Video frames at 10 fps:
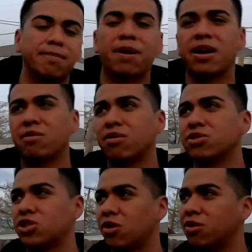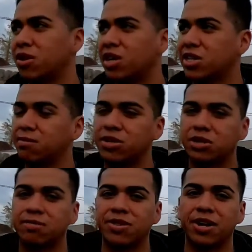probably won't show you guys that much
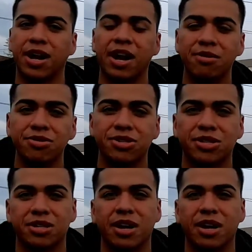about the house.